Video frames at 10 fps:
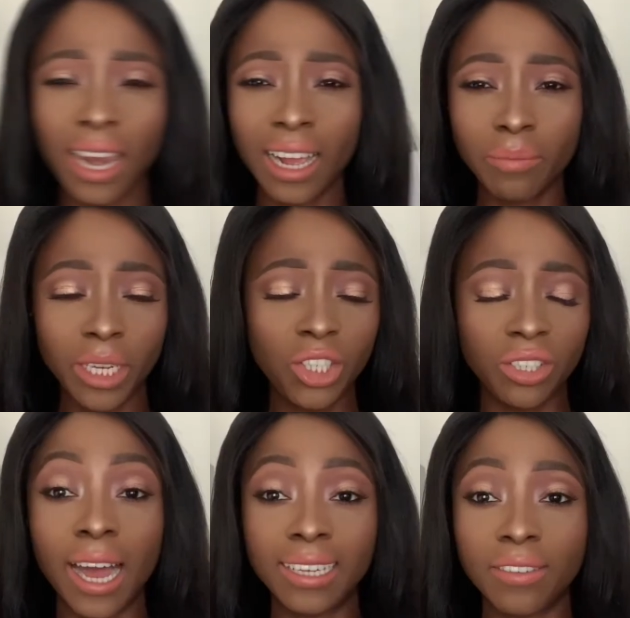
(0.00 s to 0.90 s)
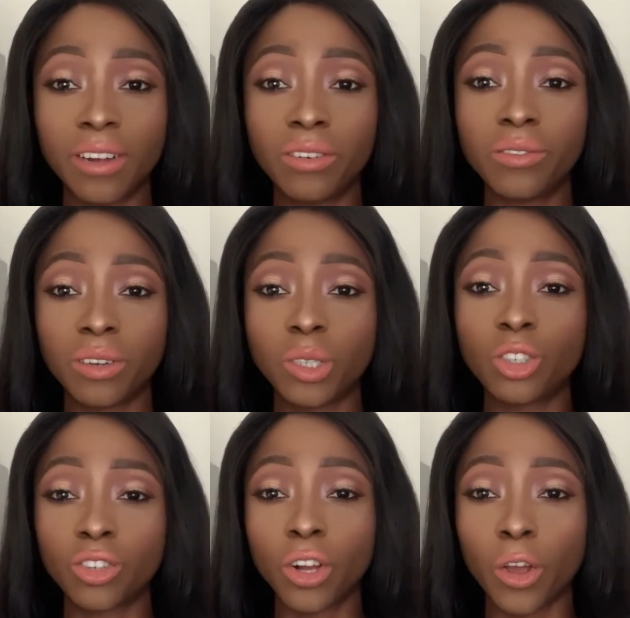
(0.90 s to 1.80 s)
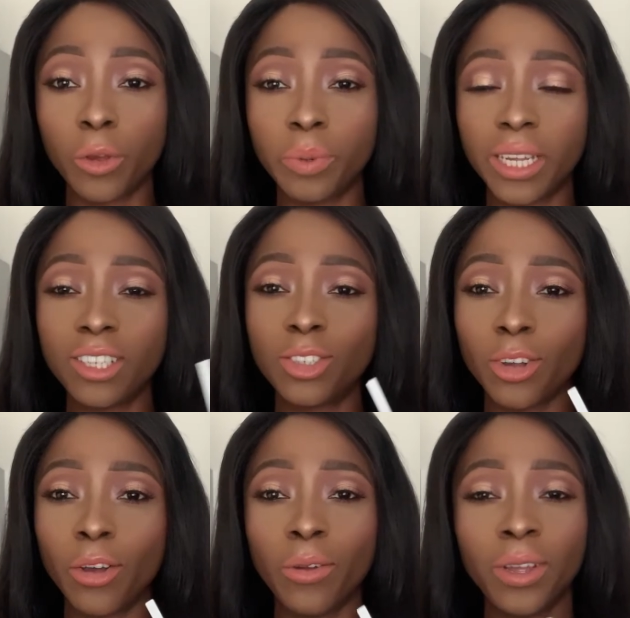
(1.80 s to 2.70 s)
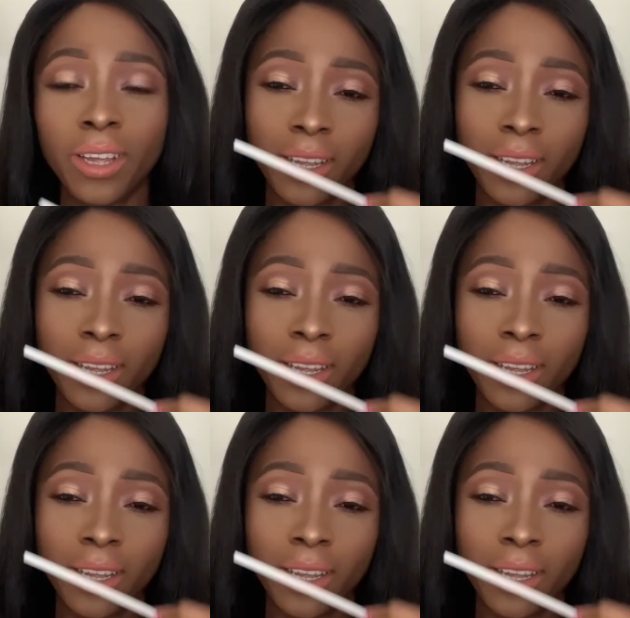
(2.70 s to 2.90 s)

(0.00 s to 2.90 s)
Like I mentioned, it has a very strong opening, so